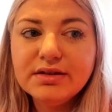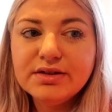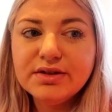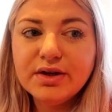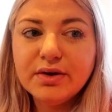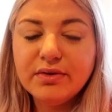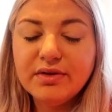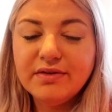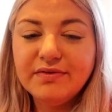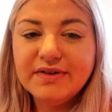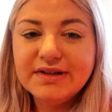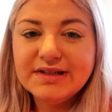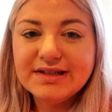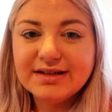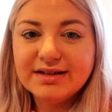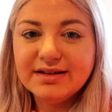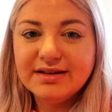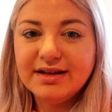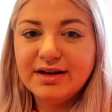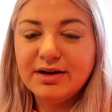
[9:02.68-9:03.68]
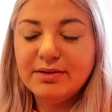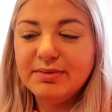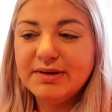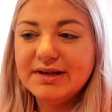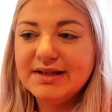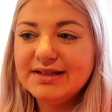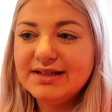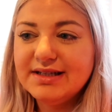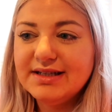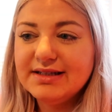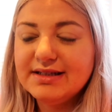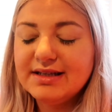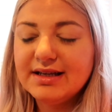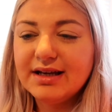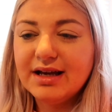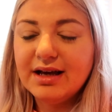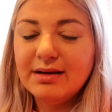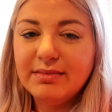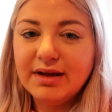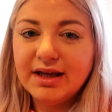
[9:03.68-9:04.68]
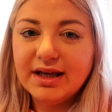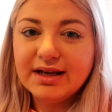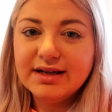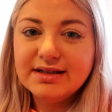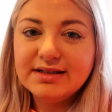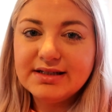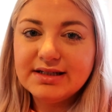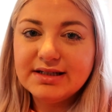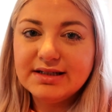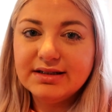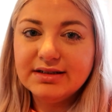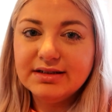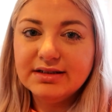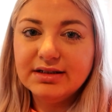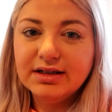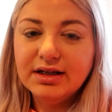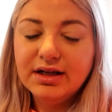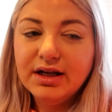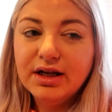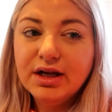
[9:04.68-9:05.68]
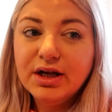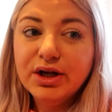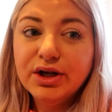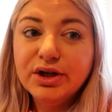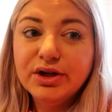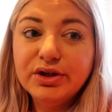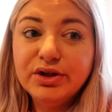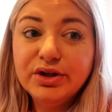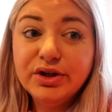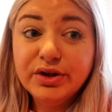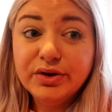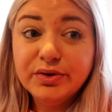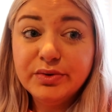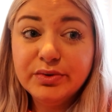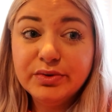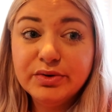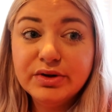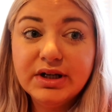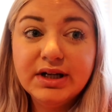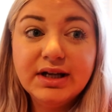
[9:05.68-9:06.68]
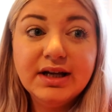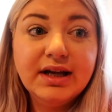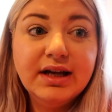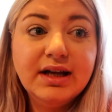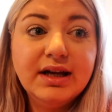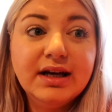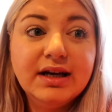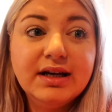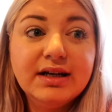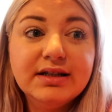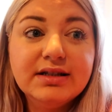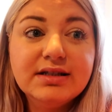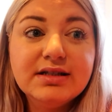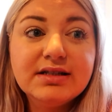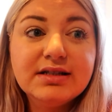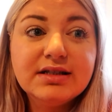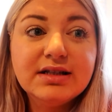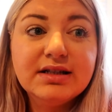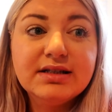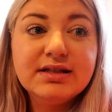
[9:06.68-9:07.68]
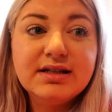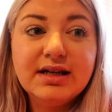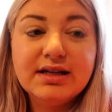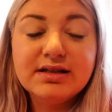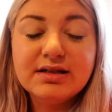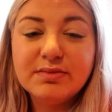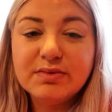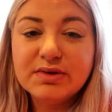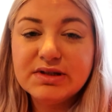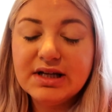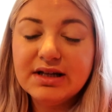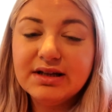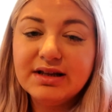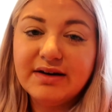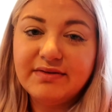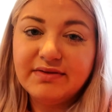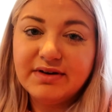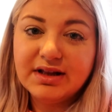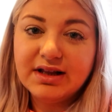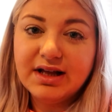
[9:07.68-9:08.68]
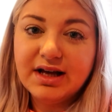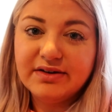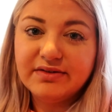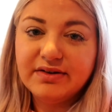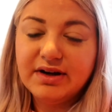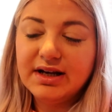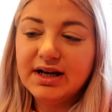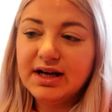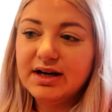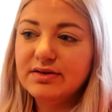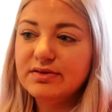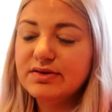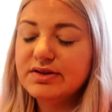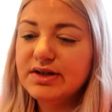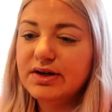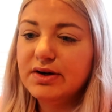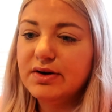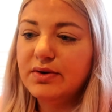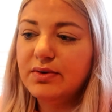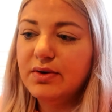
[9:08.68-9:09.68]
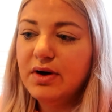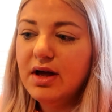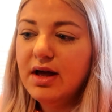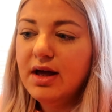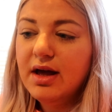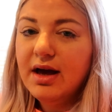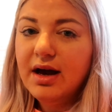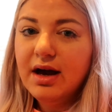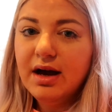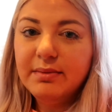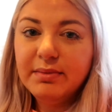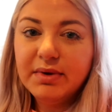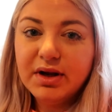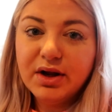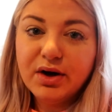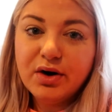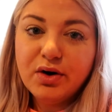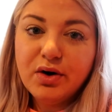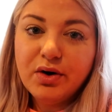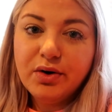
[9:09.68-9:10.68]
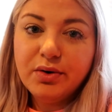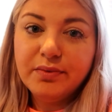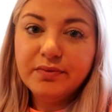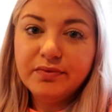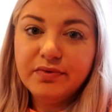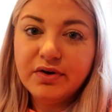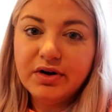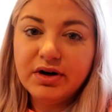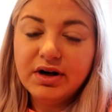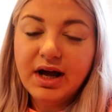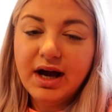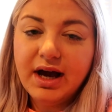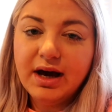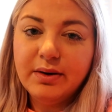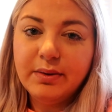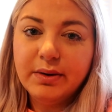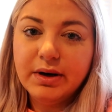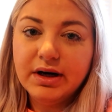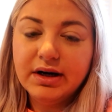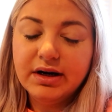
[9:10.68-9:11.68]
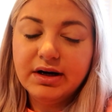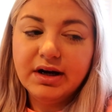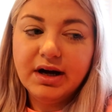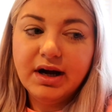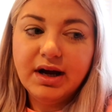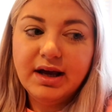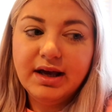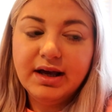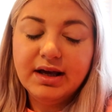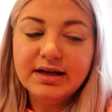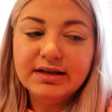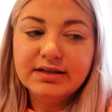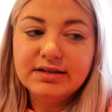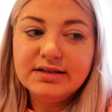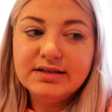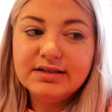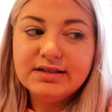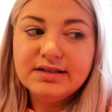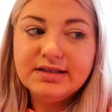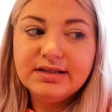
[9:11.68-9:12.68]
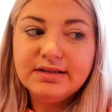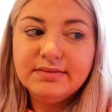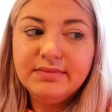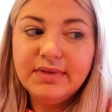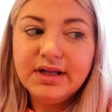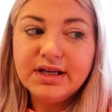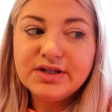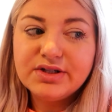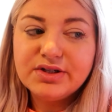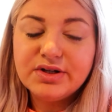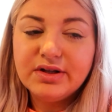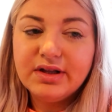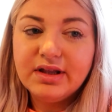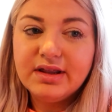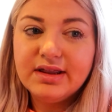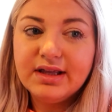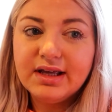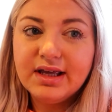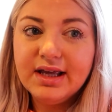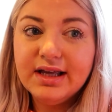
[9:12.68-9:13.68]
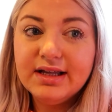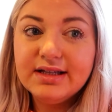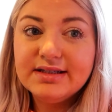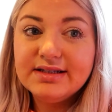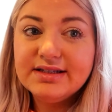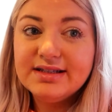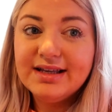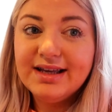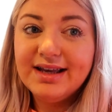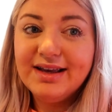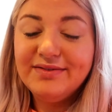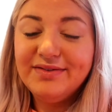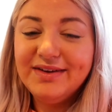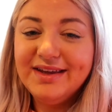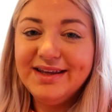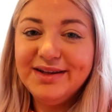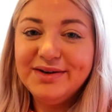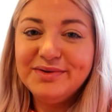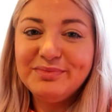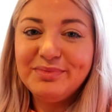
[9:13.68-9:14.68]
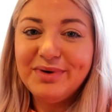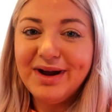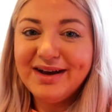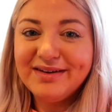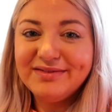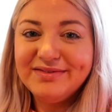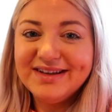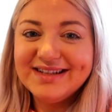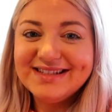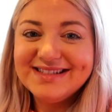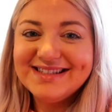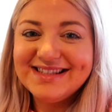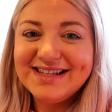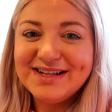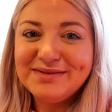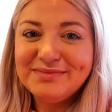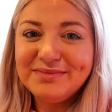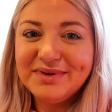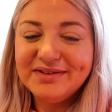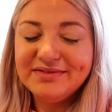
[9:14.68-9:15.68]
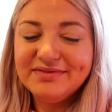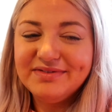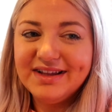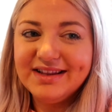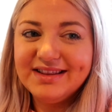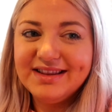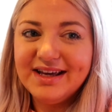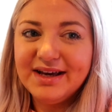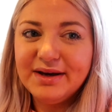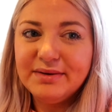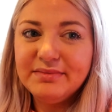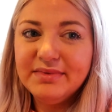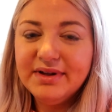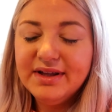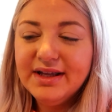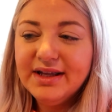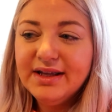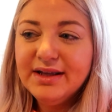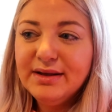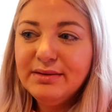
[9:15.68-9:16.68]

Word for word: So the physical therapist isn't coming until noon, and let's see, it's almost 11 o'clock right now, so I'm gonna go home for an hour and make sure that the kids have eaten breakfast, that Amir fed them,